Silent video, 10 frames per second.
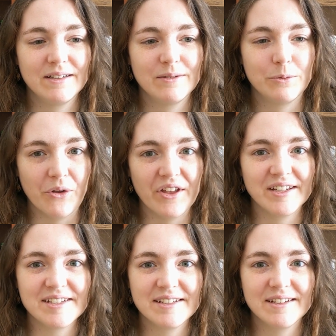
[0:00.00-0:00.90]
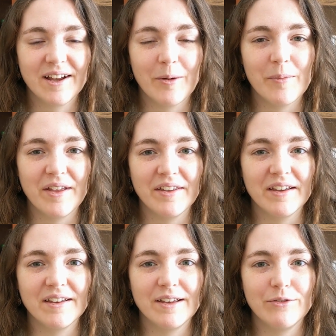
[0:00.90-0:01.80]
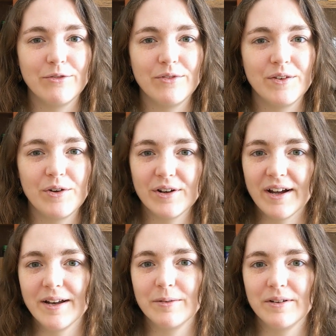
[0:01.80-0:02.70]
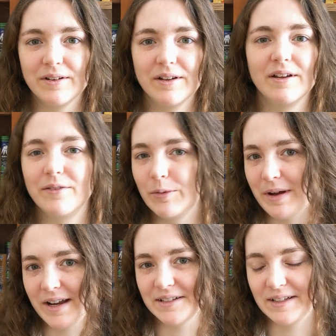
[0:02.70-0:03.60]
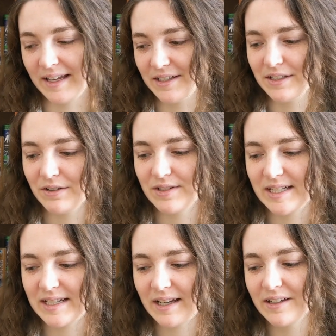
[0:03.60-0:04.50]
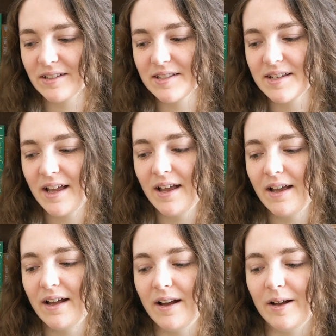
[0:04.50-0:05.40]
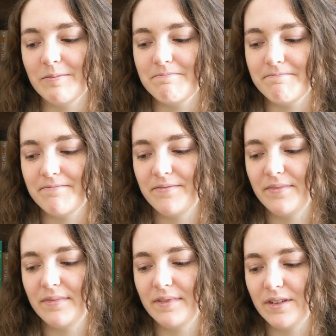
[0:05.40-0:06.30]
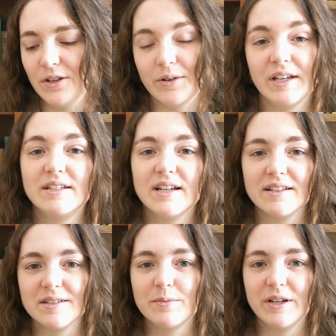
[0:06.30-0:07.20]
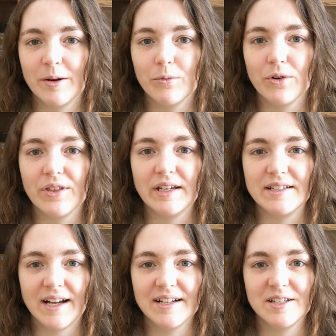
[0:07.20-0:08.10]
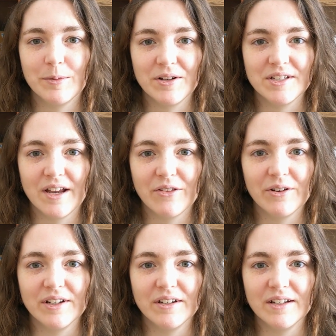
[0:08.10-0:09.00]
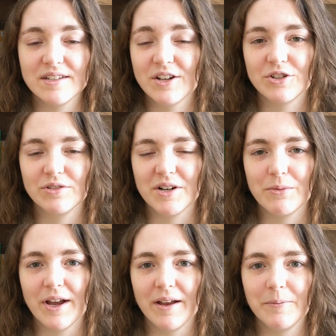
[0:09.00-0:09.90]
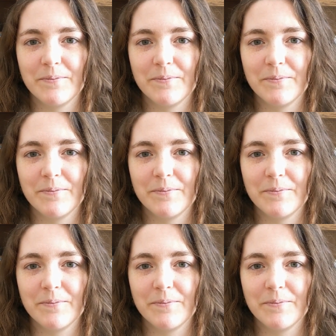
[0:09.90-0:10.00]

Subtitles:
worth it, I think. If you're not of a mind to get into those details, it does become worth it. He ties them all together in such a great way.